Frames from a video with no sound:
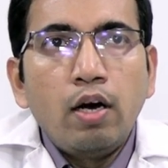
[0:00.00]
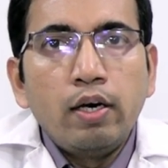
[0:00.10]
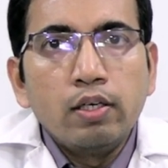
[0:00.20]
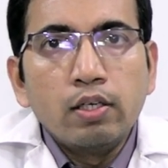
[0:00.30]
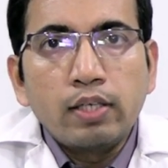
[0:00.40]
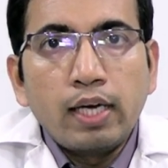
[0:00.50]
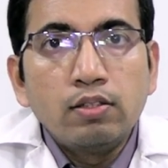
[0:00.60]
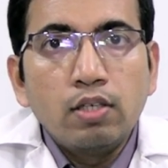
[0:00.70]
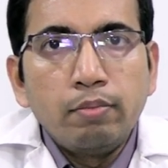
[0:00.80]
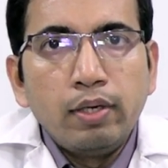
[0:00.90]
and
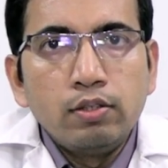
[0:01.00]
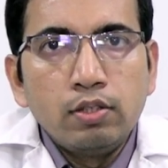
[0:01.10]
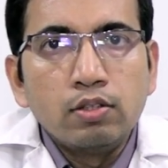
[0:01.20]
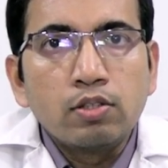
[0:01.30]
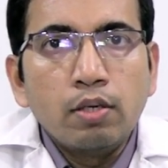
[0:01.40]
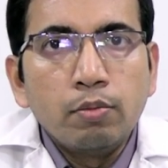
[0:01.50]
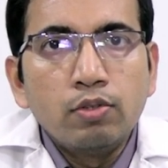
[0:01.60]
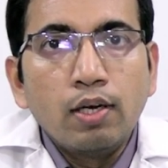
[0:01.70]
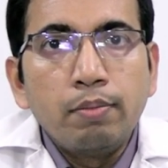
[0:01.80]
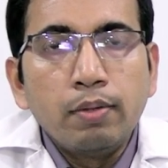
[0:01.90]
cancer medicines,
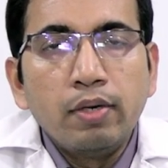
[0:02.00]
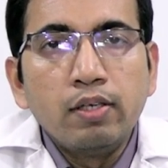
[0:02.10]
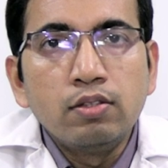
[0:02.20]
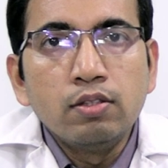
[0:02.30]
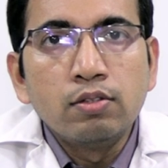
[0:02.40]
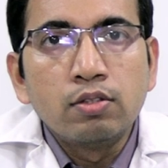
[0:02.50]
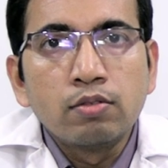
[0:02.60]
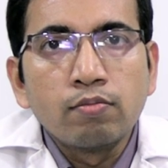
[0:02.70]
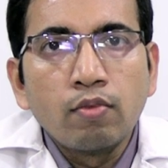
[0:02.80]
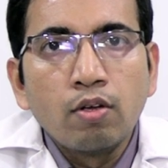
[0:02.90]
chemotherapy medicines.